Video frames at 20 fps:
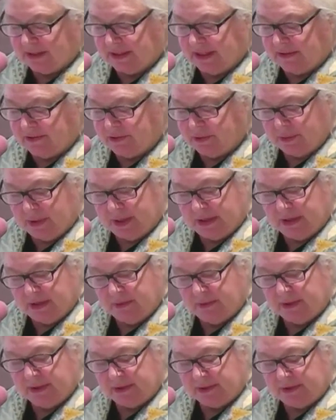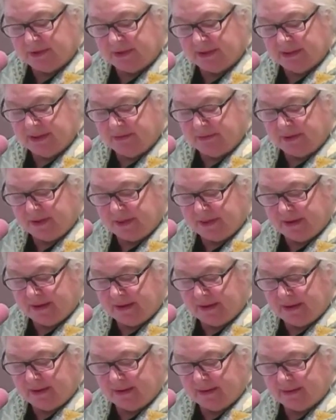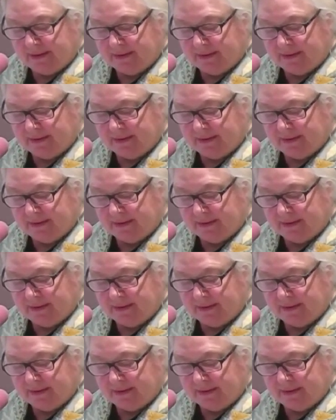loved one. You will learn to live with it.